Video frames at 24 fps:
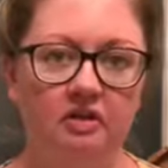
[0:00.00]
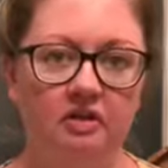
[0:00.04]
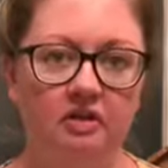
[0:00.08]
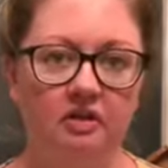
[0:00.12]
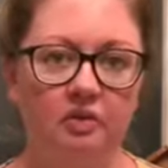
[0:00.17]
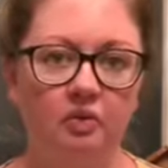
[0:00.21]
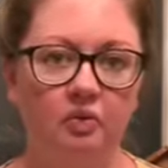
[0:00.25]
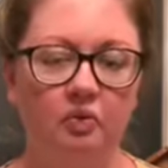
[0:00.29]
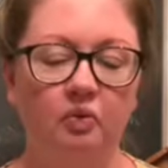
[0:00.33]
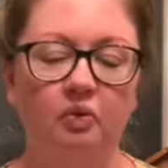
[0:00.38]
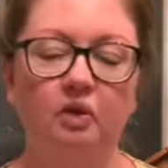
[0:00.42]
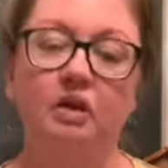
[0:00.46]

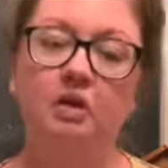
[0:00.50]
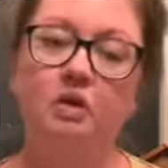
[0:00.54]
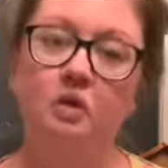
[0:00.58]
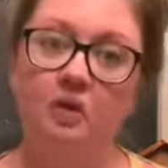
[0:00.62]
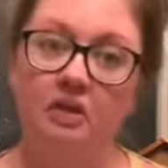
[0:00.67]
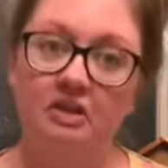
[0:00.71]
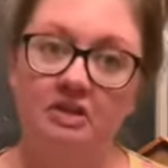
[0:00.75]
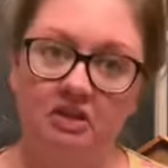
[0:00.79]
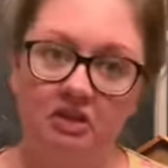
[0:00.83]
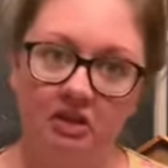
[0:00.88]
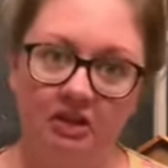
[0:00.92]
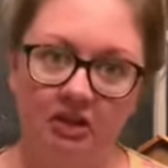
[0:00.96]
we're
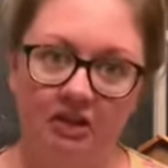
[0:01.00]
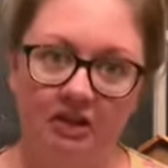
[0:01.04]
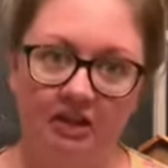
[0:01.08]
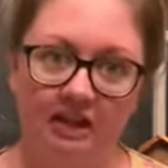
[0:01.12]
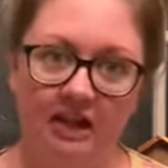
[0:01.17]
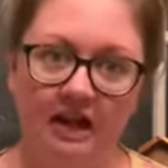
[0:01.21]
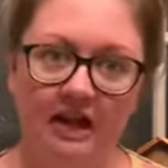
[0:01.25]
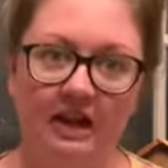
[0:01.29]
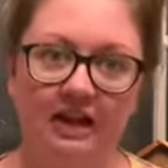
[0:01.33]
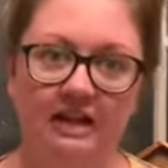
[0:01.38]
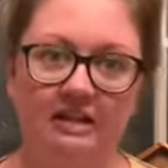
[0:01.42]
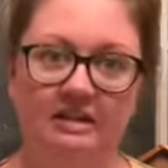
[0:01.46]
going to look
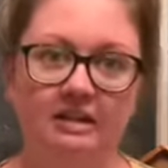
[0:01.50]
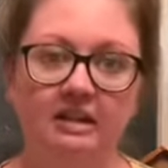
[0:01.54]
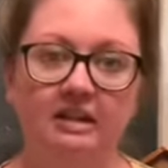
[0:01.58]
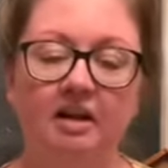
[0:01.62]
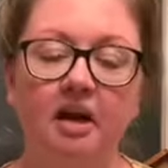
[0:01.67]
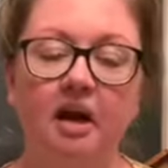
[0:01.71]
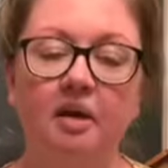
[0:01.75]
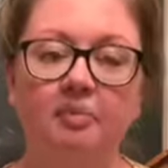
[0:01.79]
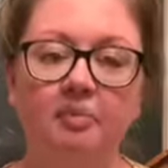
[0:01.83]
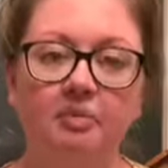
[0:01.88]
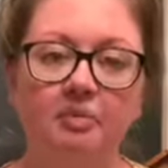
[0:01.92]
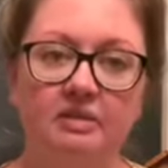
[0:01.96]
at a
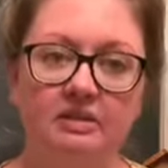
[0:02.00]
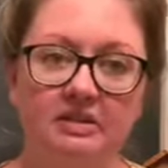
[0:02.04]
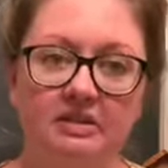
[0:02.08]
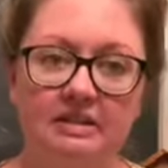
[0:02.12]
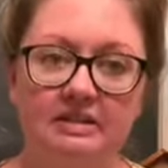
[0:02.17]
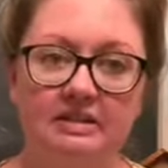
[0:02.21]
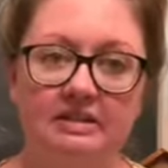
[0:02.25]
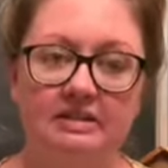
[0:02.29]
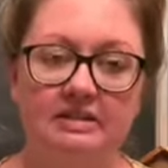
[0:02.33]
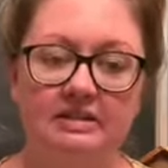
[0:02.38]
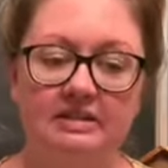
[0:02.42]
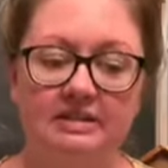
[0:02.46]
couple
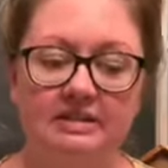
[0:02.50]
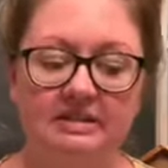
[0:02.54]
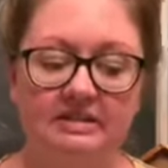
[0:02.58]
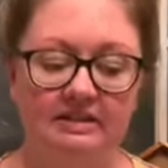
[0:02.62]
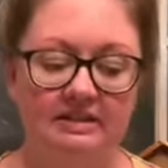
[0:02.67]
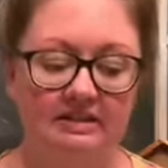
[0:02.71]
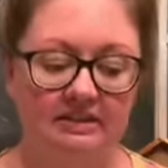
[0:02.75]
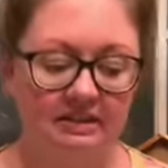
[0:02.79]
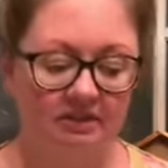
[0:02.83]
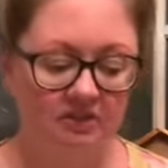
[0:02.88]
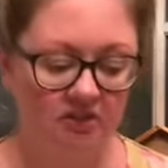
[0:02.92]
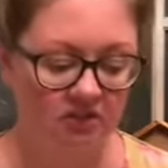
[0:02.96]

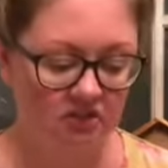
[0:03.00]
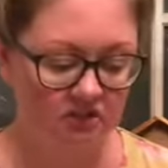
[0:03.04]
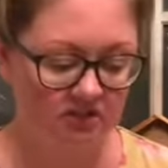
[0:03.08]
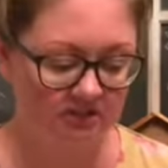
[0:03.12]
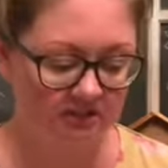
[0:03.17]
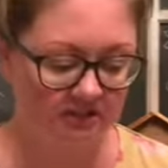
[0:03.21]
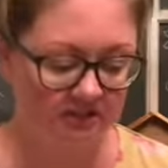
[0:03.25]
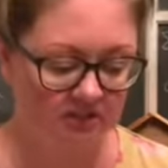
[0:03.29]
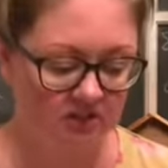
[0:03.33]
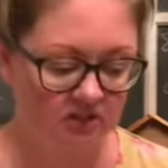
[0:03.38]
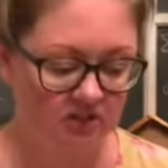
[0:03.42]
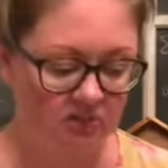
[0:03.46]
sentences and just
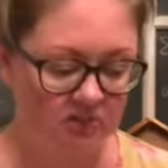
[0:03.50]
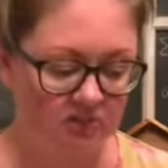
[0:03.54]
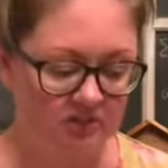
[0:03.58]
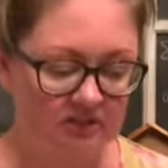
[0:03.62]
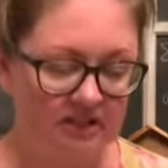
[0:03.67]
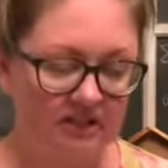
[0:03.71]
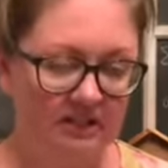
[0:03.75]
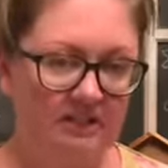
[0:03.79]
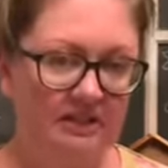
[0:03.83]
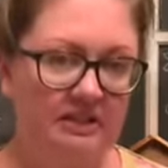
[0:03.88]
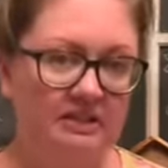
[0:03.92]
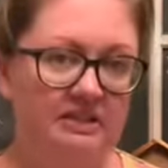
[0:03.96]
let you
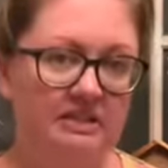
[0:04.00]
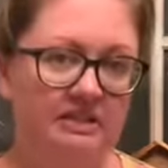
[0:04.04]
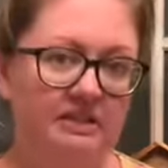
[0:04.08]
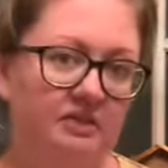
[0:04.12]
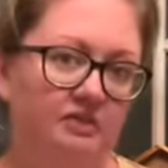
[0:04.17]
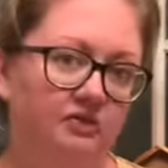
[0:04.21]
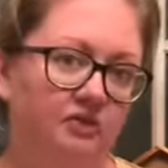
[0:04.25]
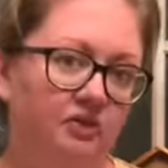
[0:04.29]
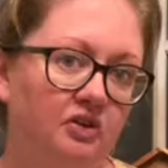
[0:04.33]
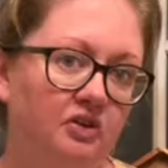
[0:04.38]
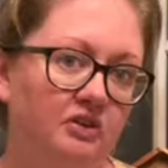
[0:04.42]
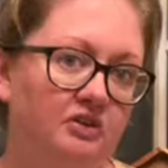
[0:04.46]
see the
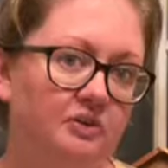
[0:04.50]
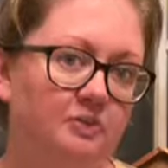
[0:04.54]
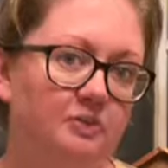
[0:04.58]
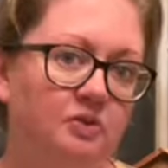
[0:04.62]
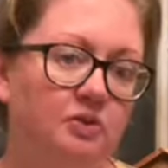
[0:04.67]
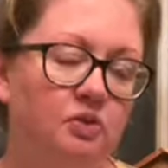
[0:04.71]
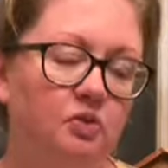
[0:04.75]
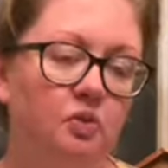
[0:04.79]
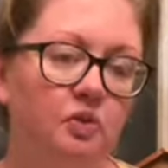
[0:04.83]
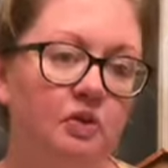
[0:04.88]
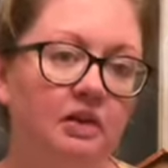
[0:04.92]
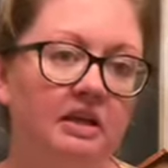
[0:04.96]
difference
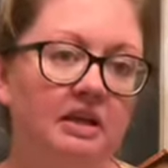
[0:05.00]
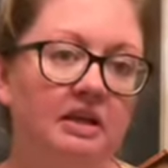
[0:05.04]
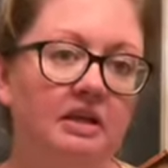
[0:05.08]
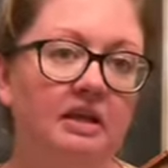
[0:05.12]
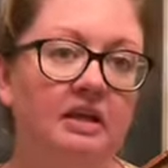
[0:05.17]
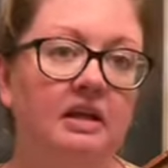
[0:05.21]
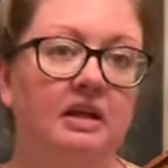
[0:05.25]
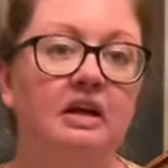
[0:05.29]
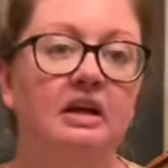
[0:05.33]
between